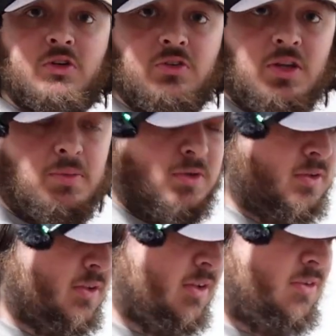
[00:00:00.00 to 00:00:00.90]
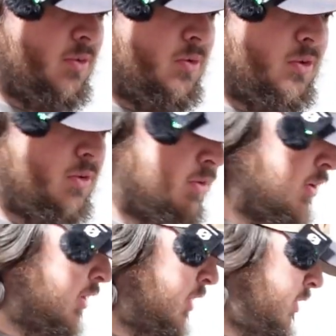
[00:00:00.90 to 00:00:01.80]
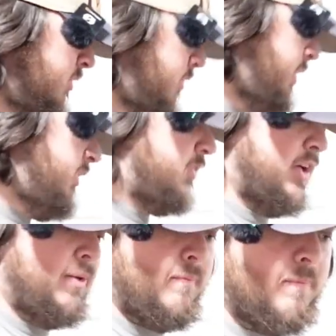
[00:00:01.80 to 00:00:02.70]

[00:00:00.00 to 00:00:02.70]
your salmon. That's no good. So next step,